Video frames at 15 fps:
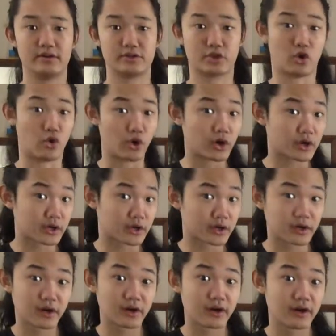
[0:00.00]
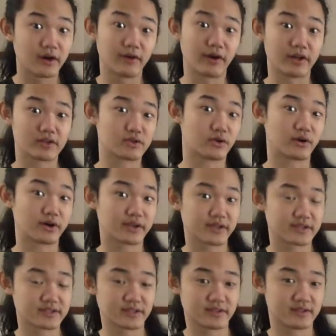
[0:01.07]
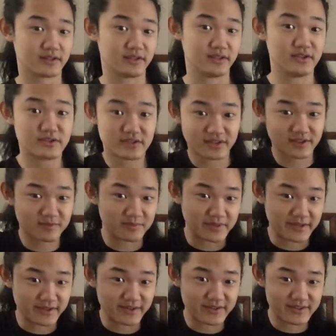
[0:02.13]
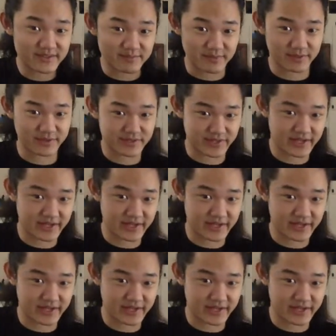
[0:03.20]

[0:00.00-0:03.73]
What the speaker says: torque? Right? Torque is in Newton meters, but there's a